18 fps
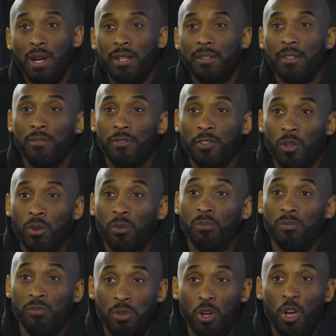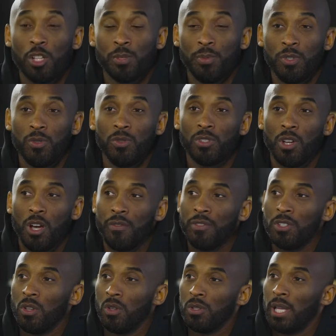And then Phil calls me to his
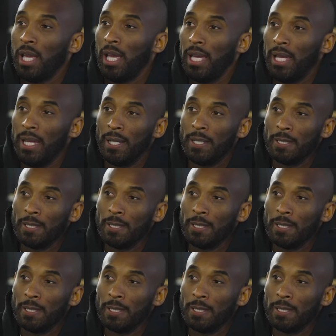office, goes, hey,